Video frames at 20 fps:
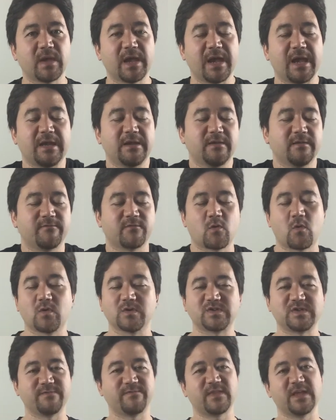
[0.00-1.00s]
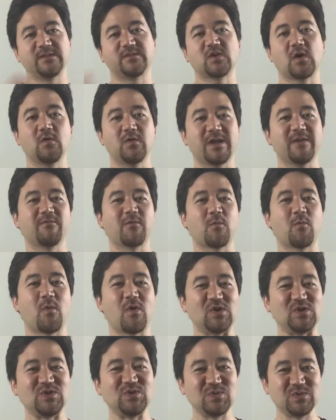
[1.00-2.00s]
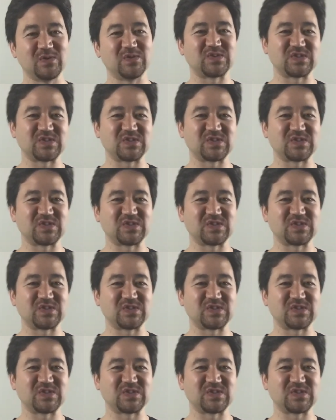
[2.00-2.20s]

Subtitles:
And of course, if they don't ever want you to